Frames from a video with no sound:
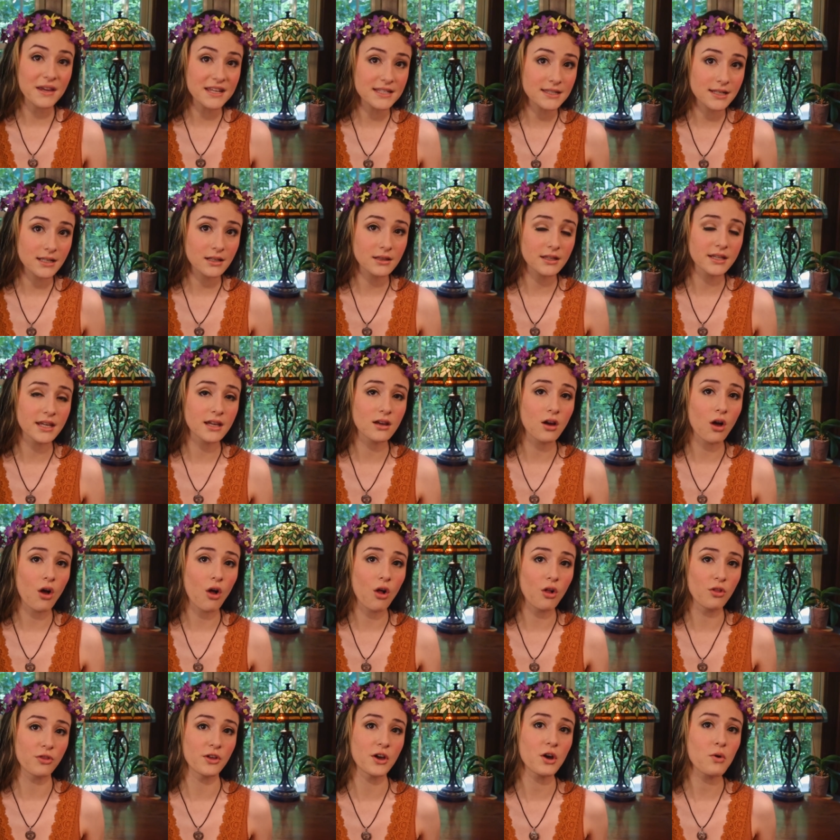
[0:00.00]
Basically,
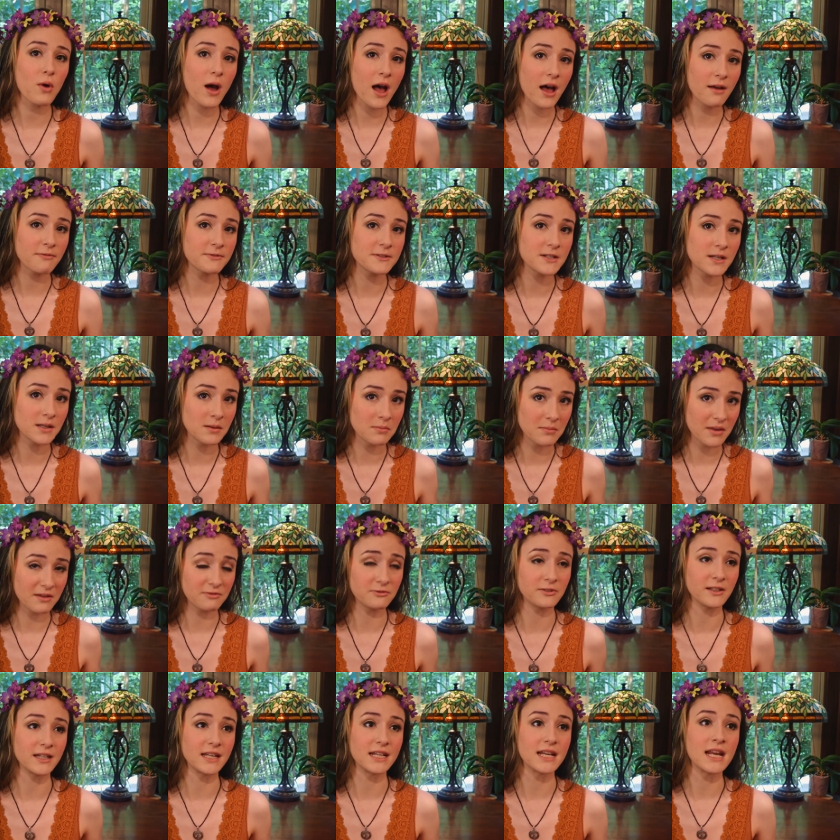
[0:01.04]
although Houghton
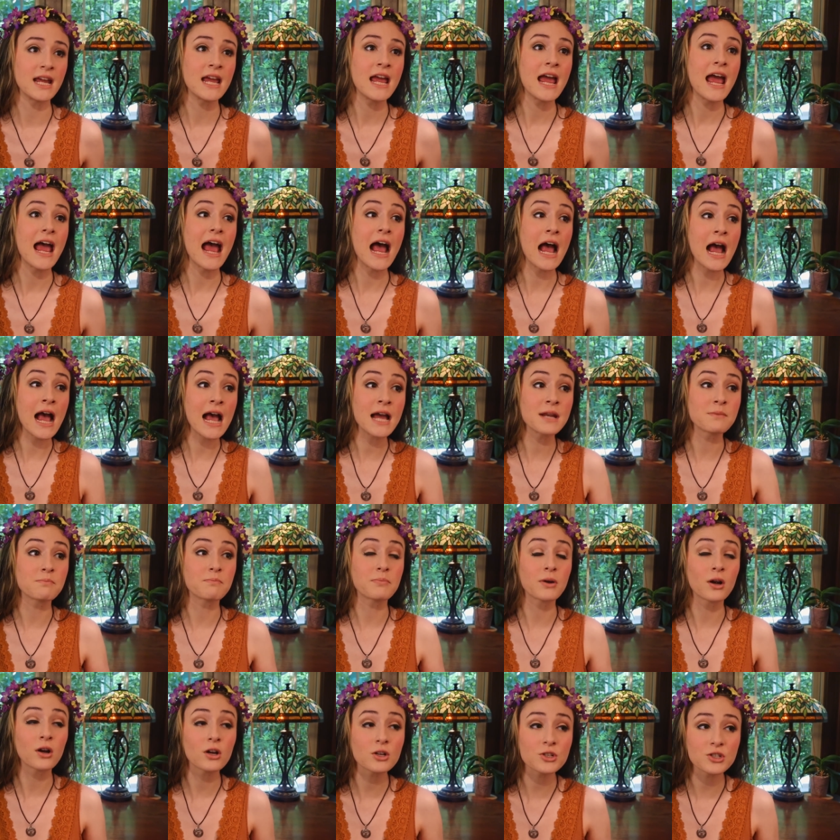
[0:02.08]
Mifflin
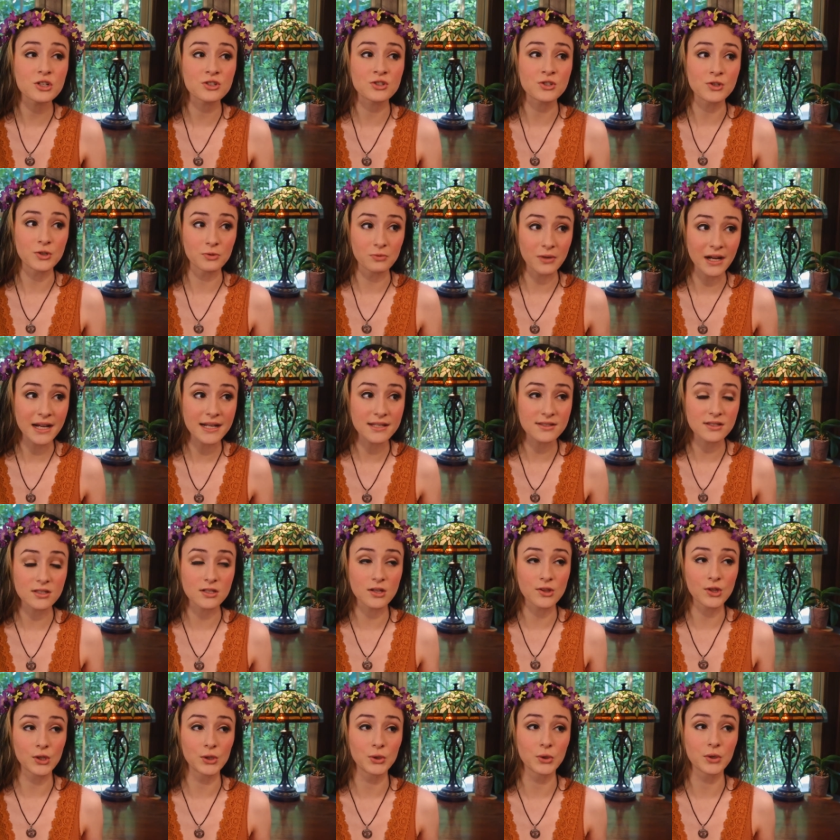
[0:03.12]
had purchased the rights
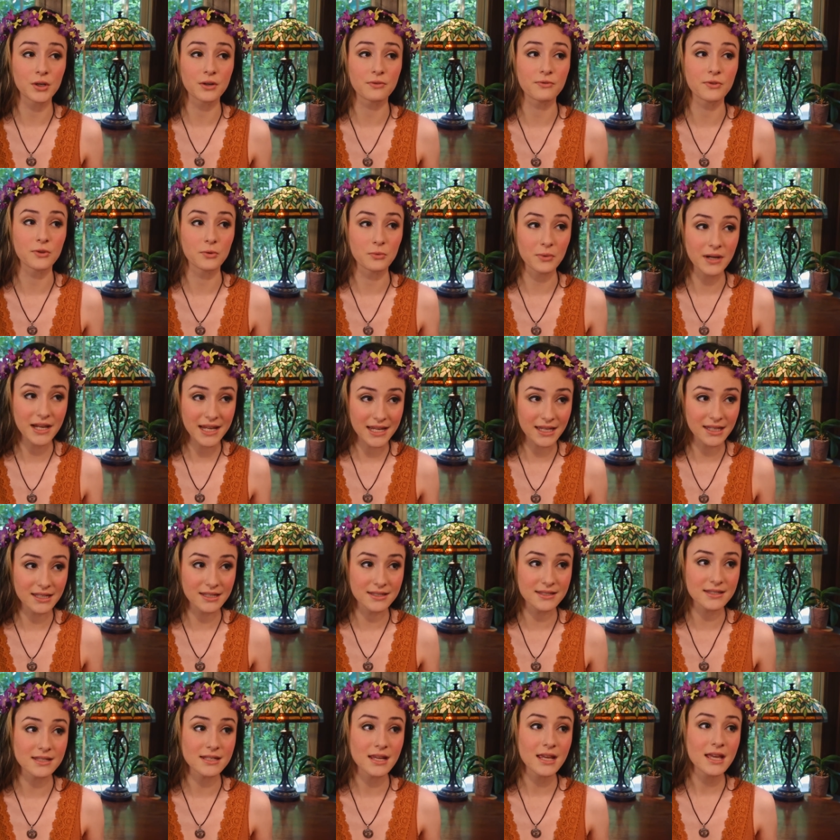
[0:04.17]
to The Lord of the
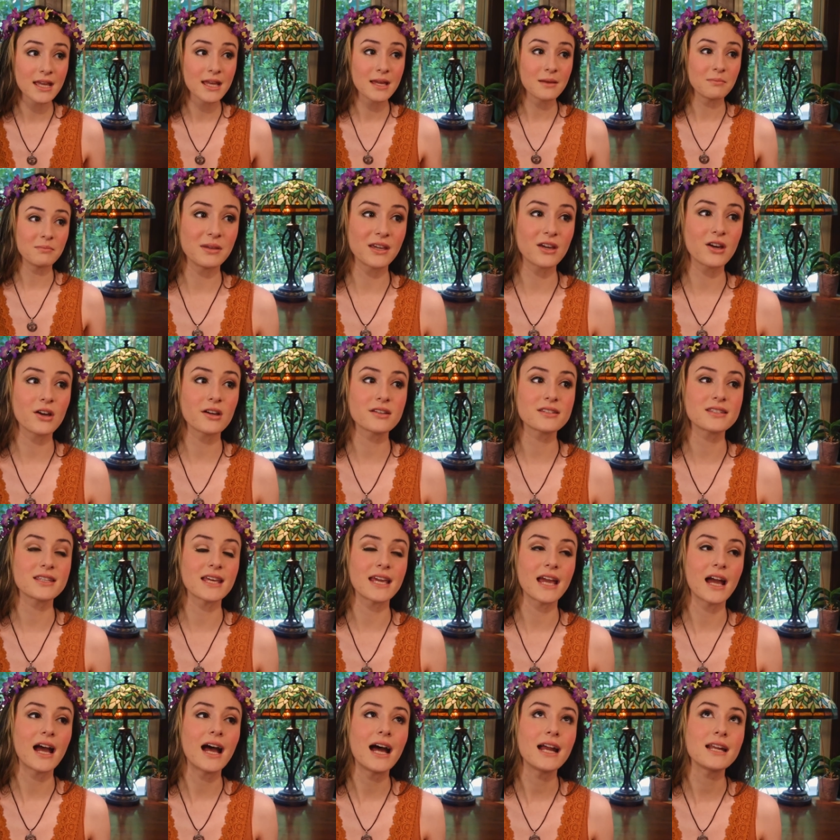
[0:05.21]
Rings, because
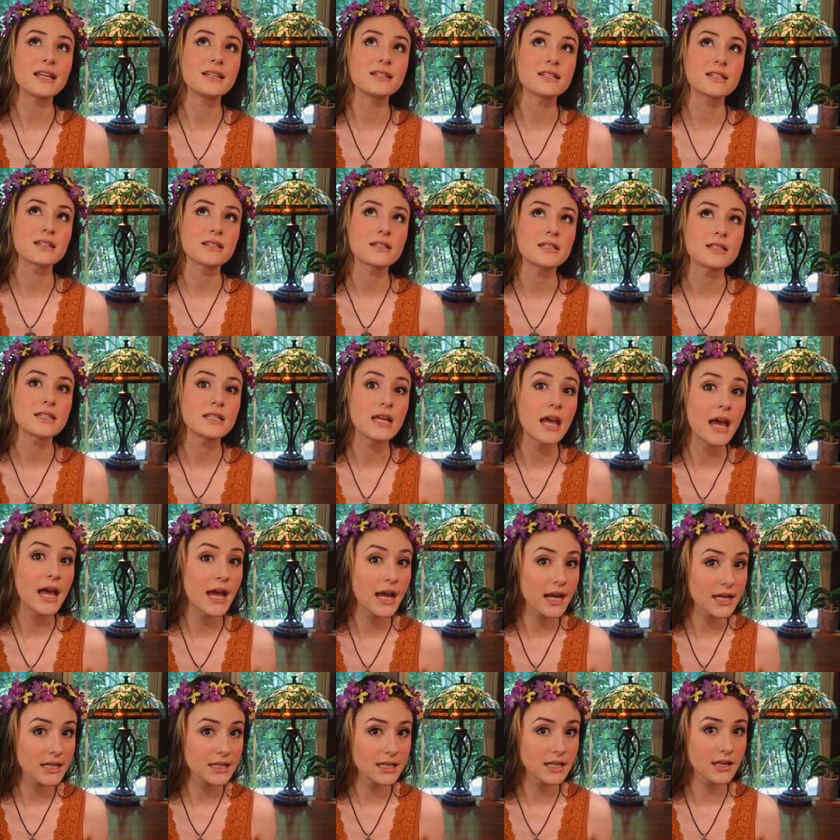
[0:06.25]
they hadn't
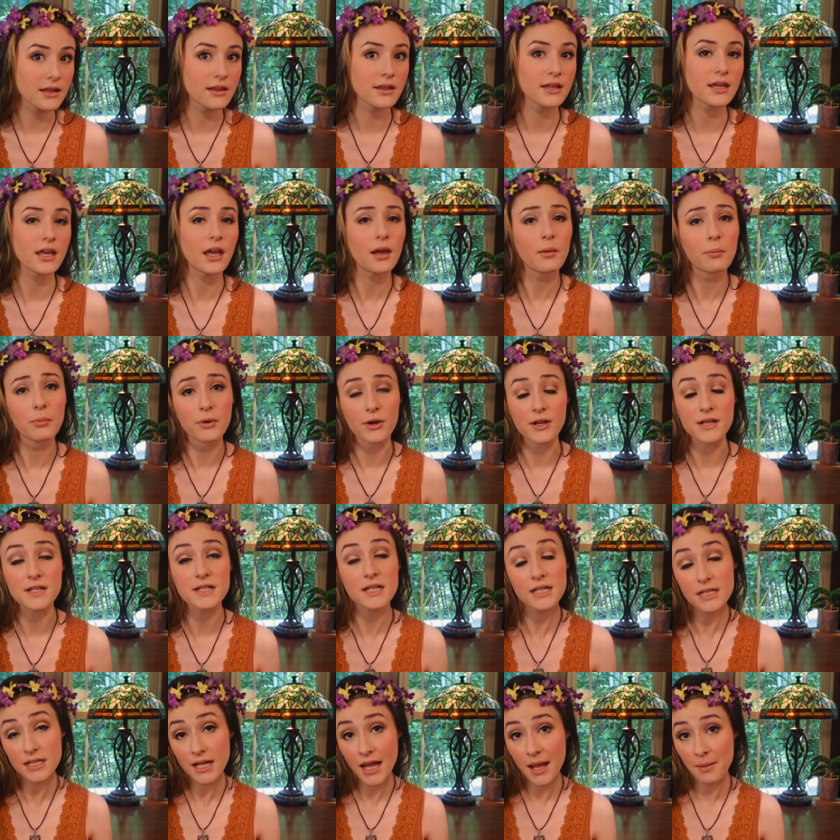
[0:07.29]
technically
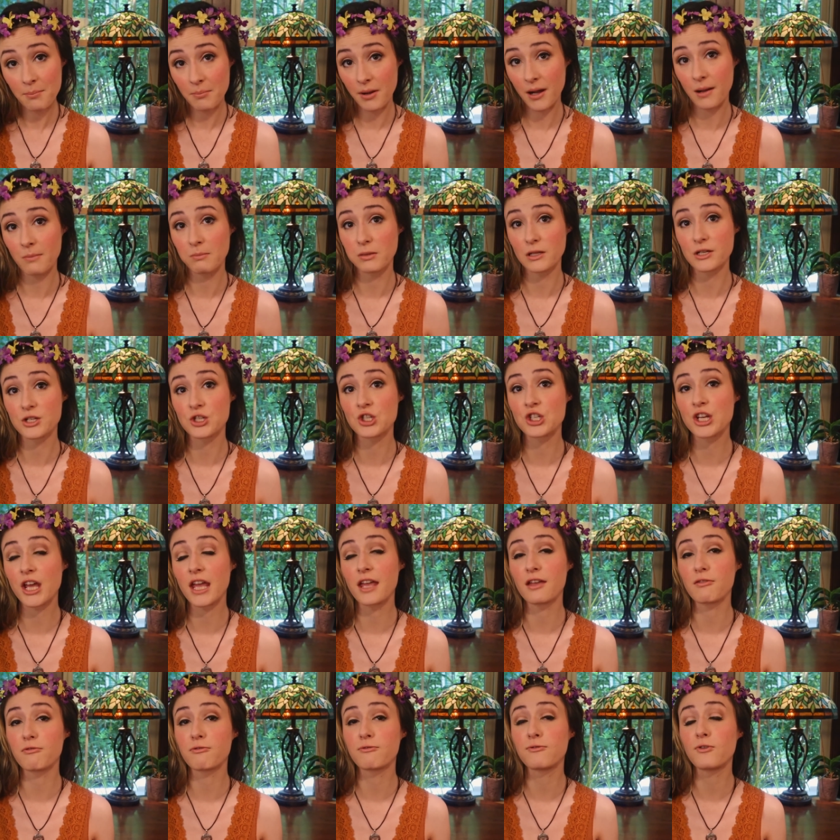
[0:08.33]
printed and published
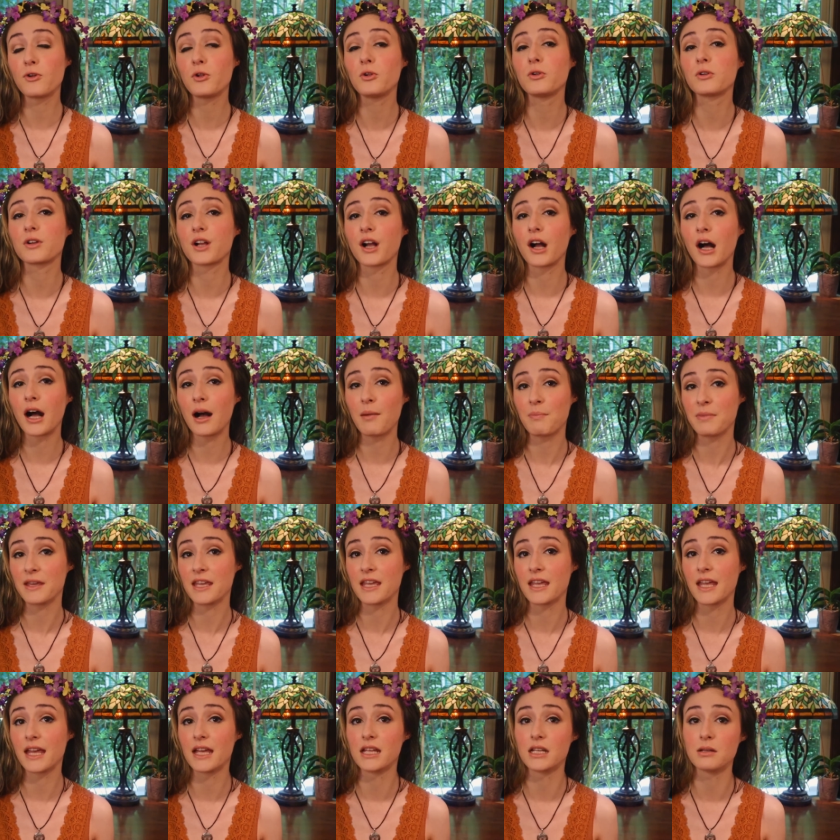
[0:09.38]
a full
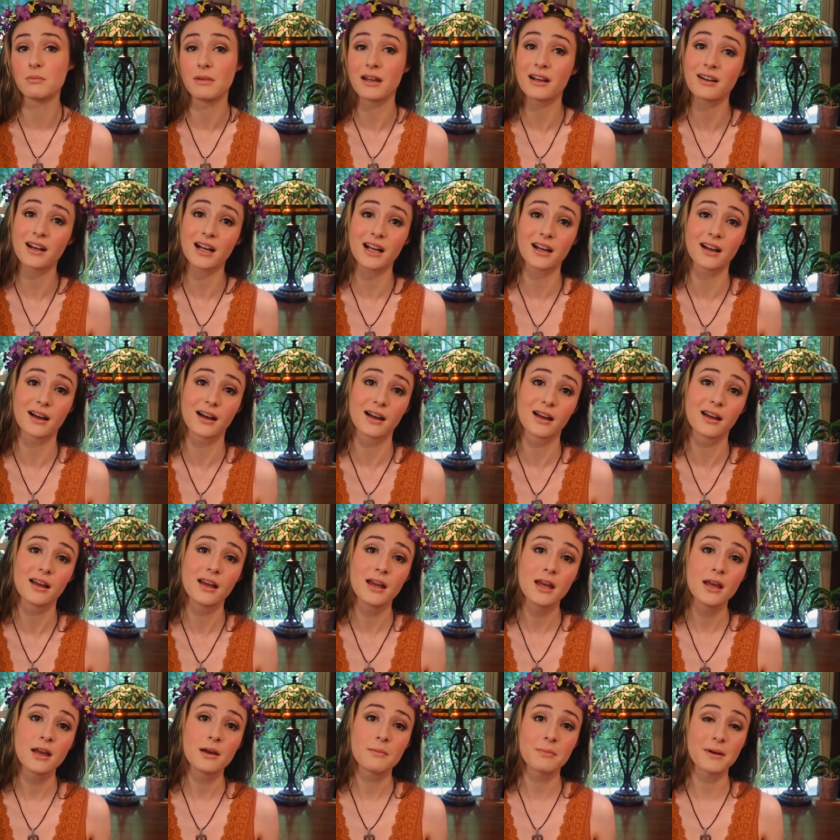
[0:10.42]
copy in America,
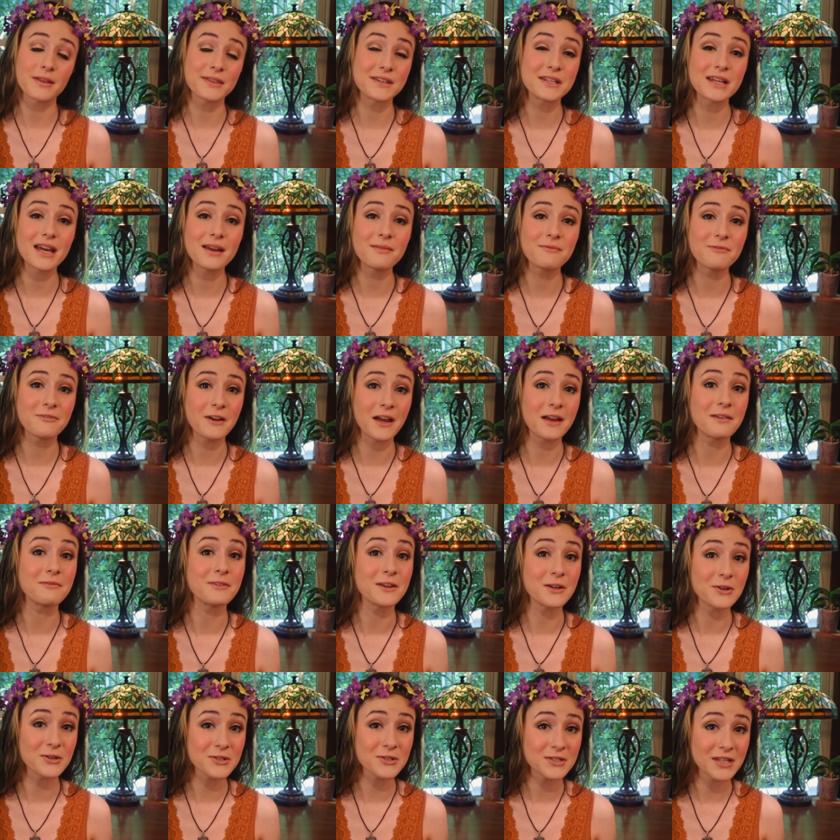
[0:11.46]
by the time
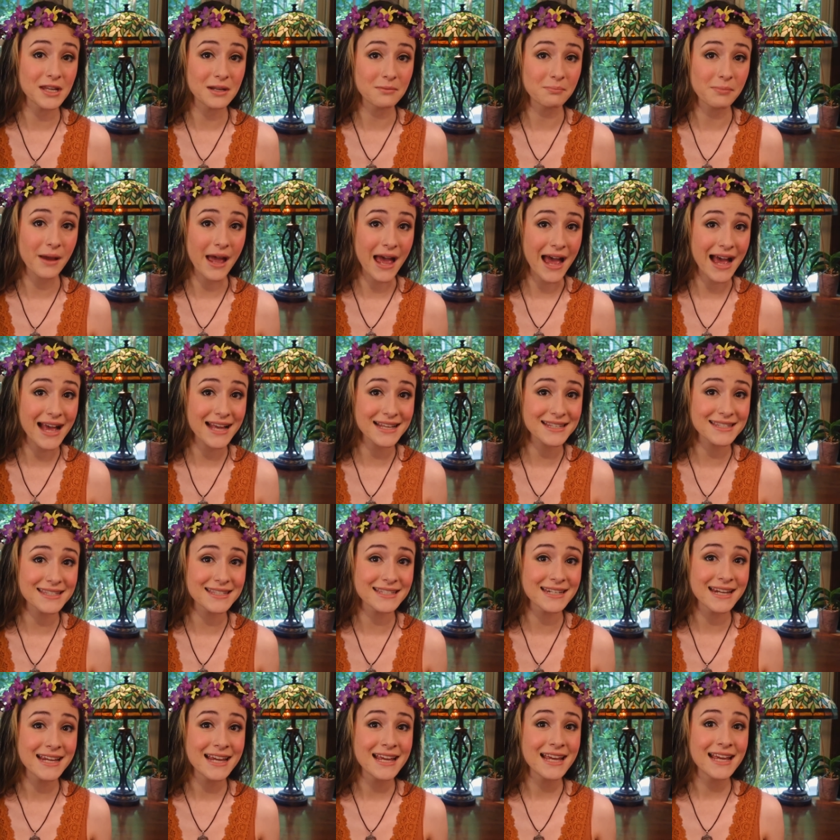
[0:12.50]
five years had passed,